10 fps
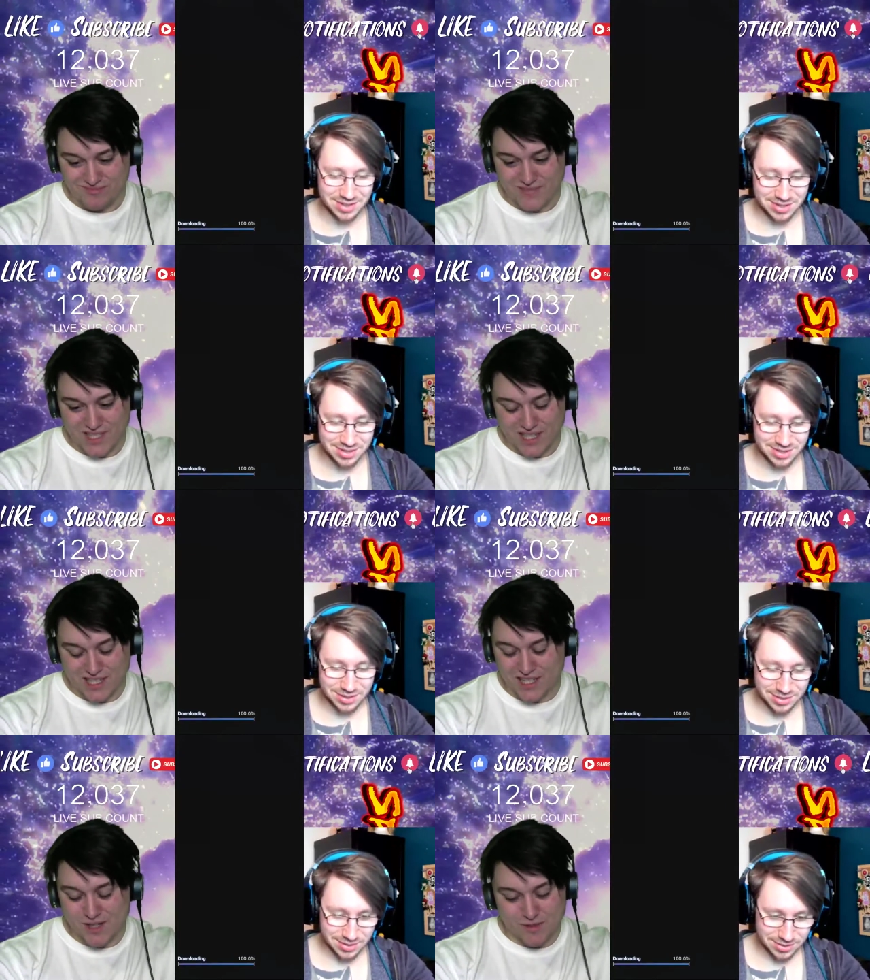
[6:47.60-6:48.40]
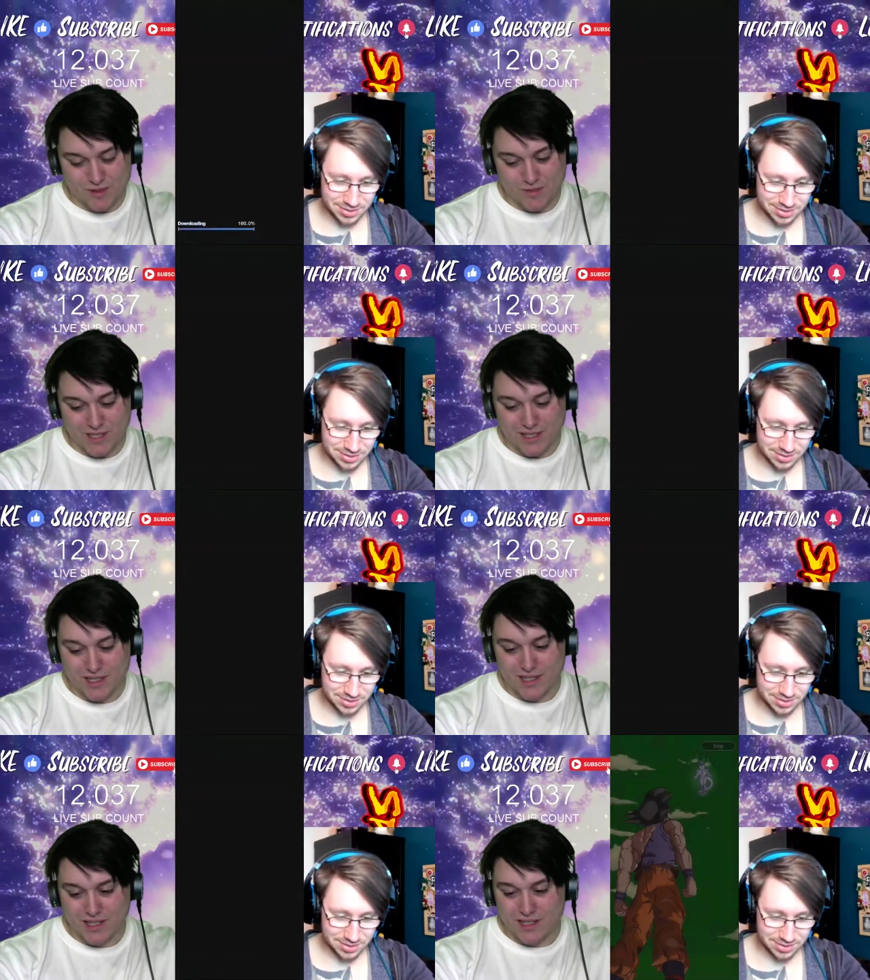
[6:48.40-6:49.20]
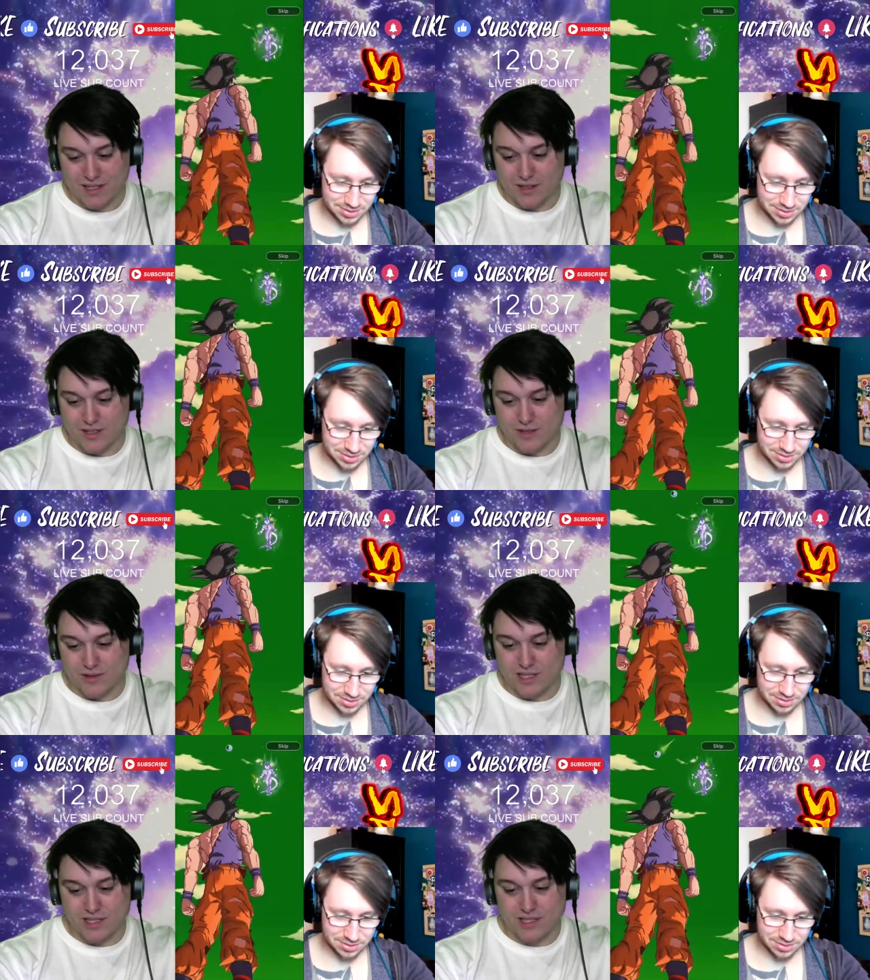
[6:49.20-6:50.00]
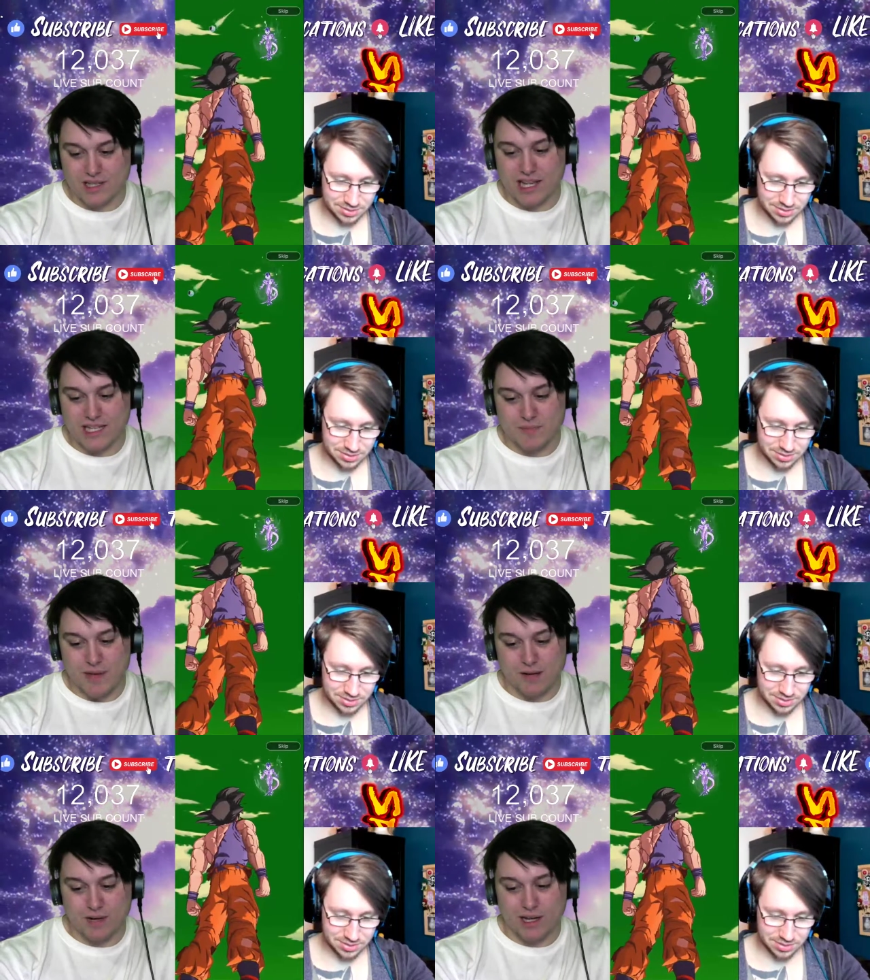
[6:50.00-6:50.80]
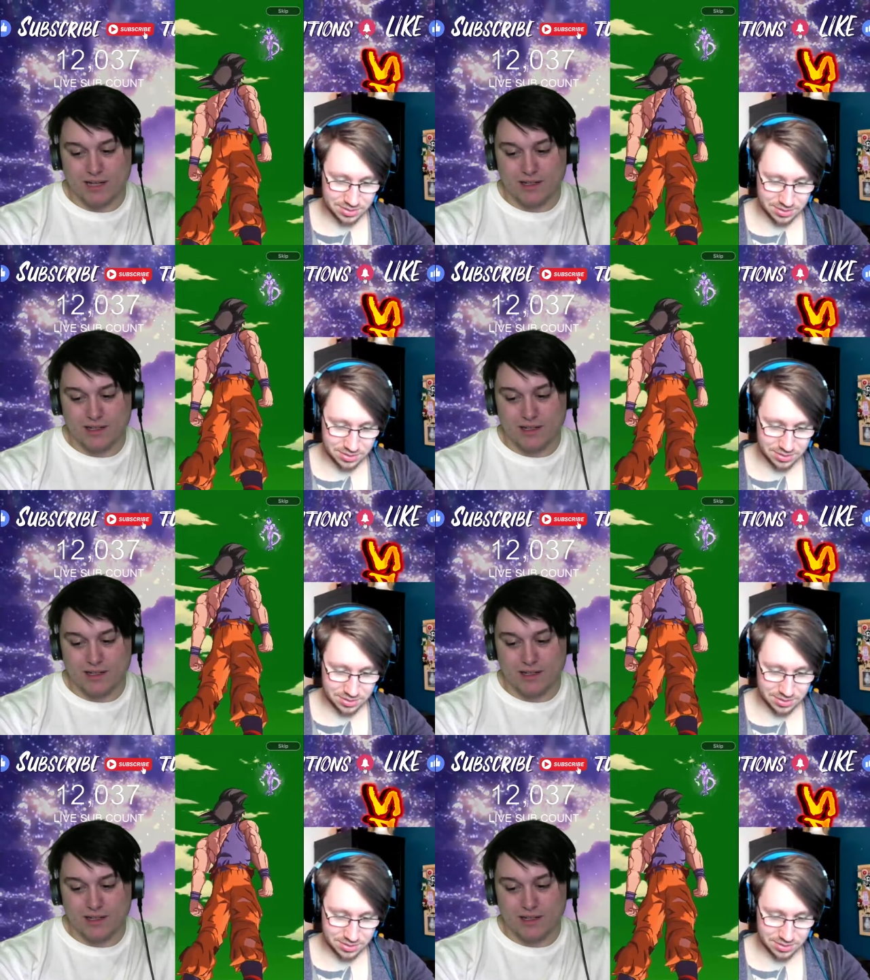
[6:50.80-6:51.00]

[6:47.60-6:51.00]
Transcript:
Speaker 1: Ah, come on, man. Alright, so this is the last pack, Ryan,